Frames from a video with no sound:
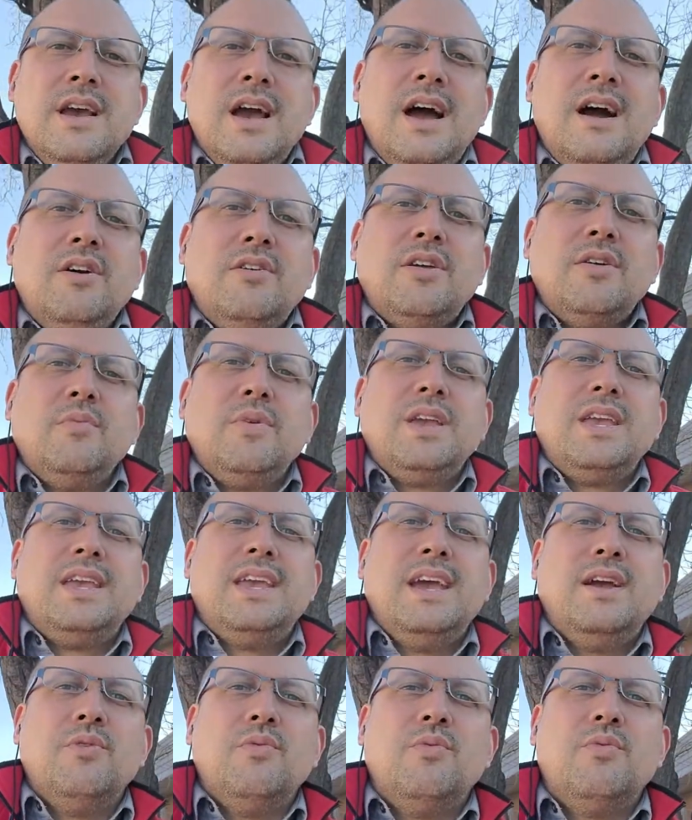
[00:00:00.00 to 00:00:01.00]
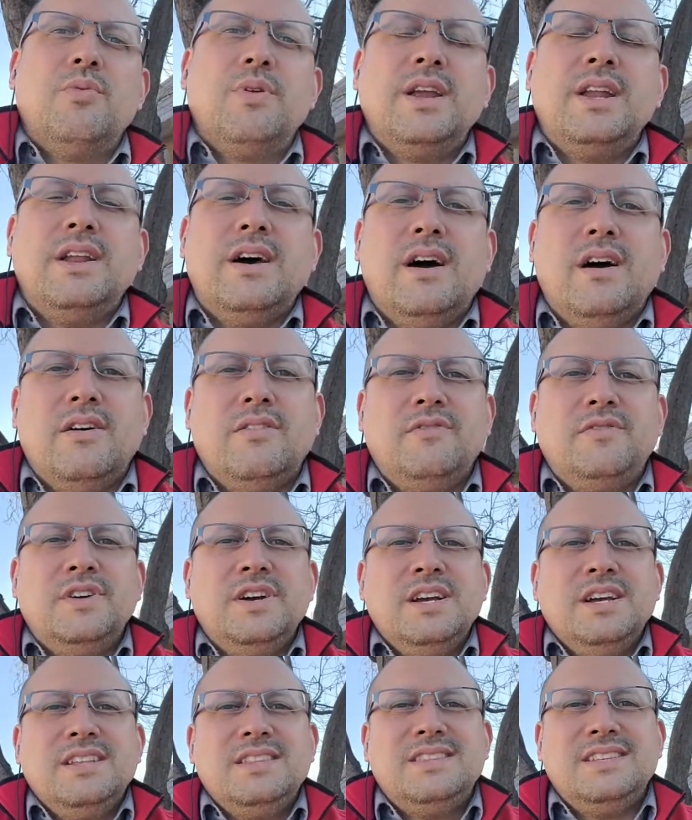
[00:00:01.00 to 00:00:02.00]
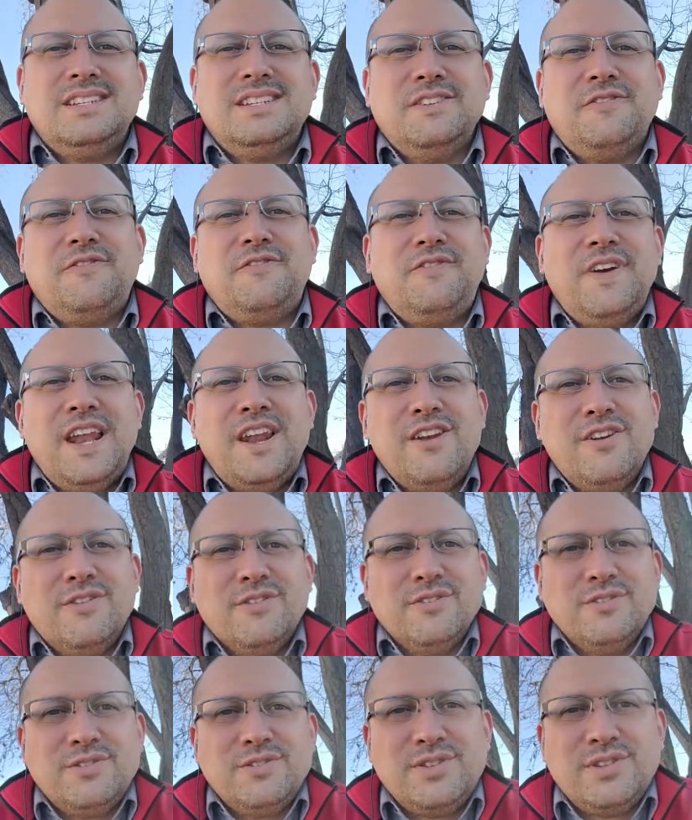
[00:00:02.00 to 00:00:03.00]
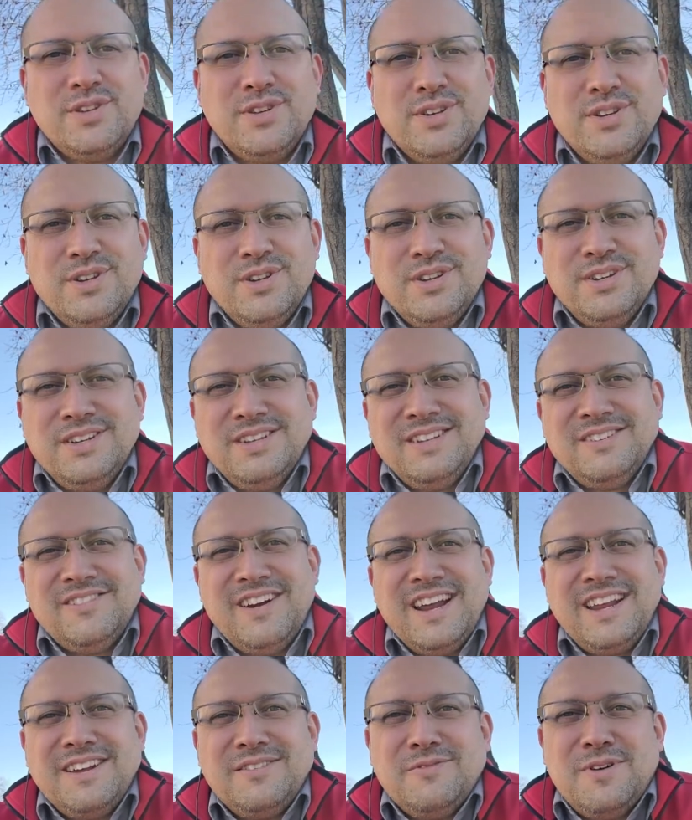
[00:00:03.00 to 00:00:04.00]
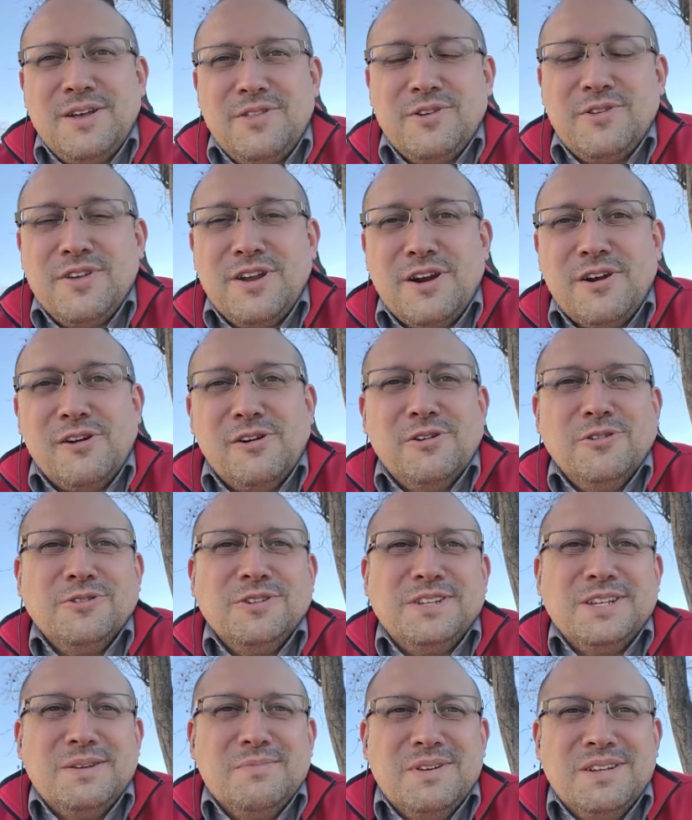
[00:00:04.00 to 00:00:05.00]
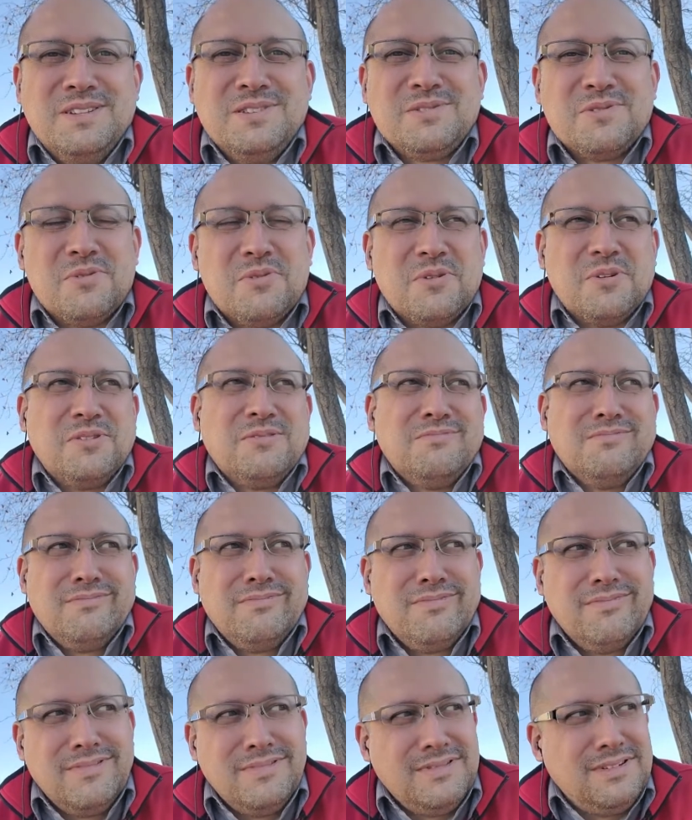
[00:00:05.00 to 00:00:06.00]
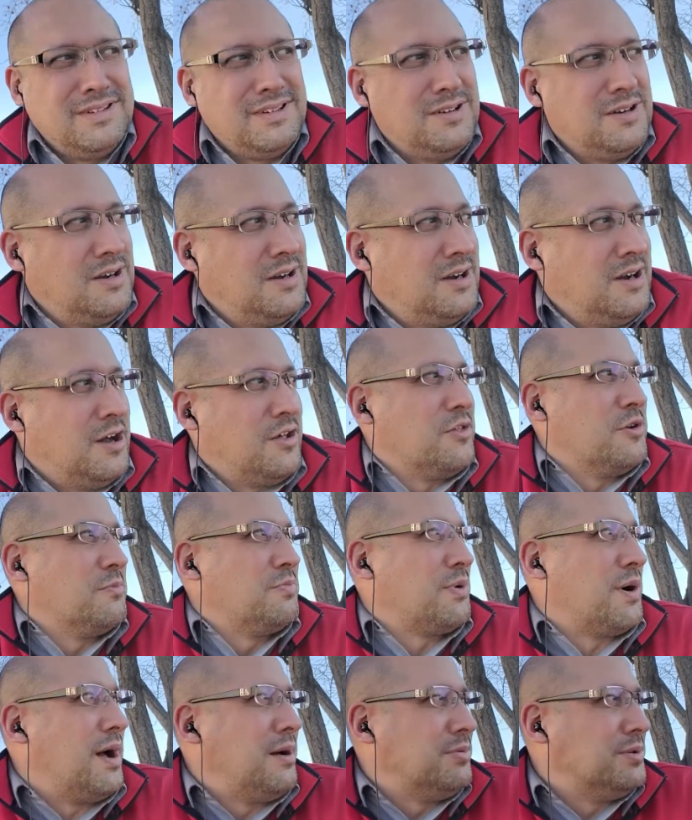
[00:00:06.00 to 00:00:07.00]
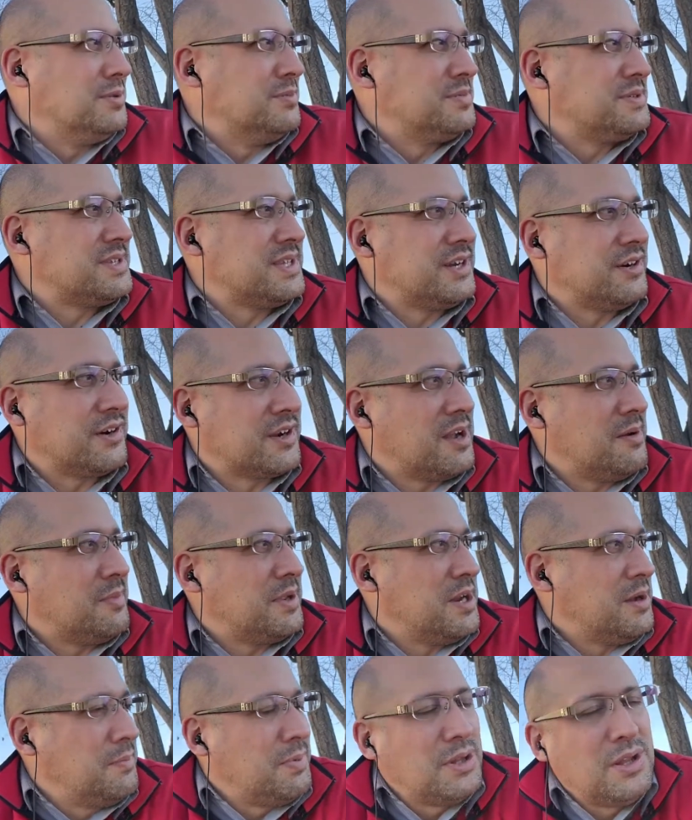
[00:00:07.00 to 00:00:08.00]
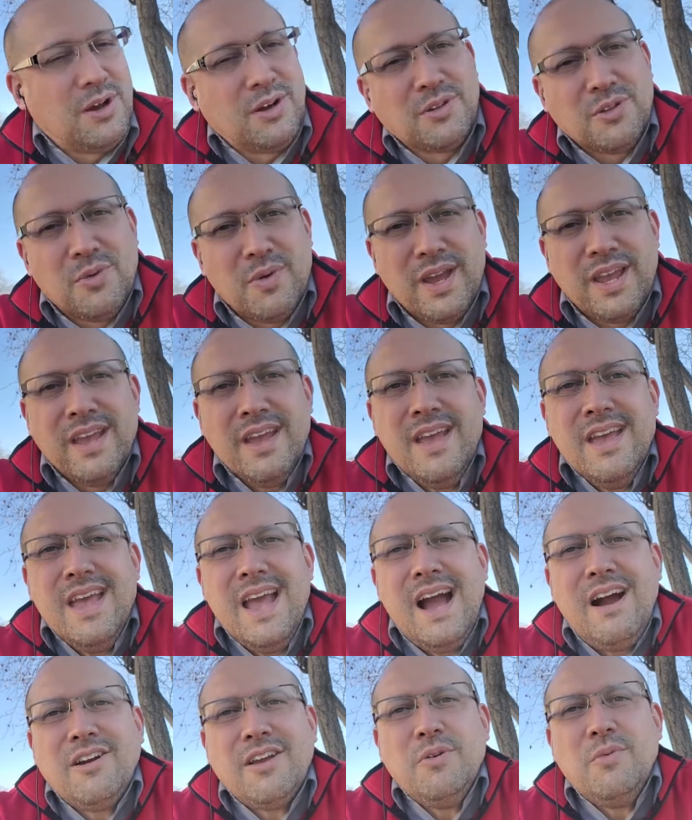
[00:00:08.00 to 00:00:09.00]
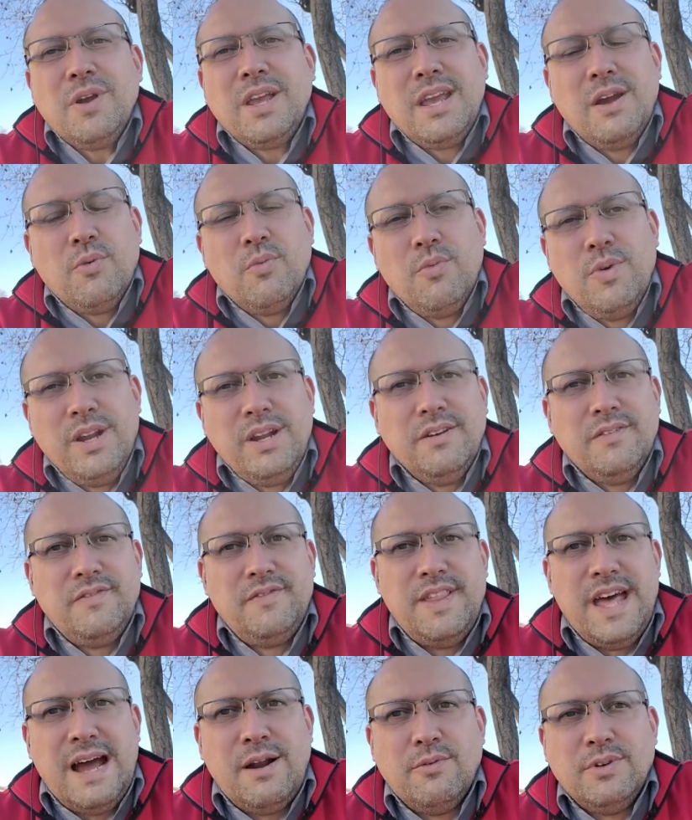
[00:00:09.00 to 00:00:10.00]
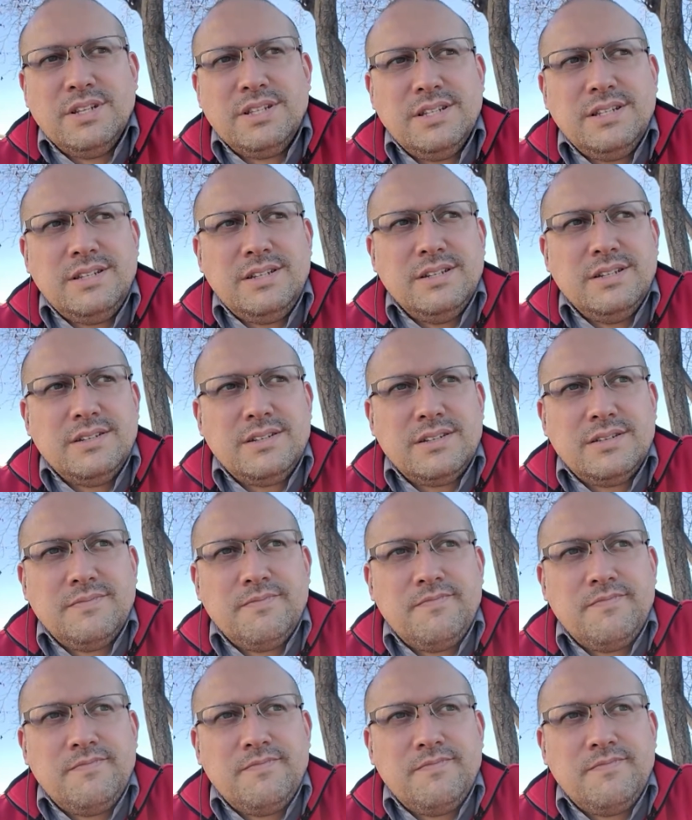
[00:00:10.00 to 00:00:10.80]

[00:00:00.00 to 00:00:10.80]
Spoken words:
How can we get rid of the defenders, right? Whether they're our own demons or other problems that are coming up along the way. How can we get rid of that resistance?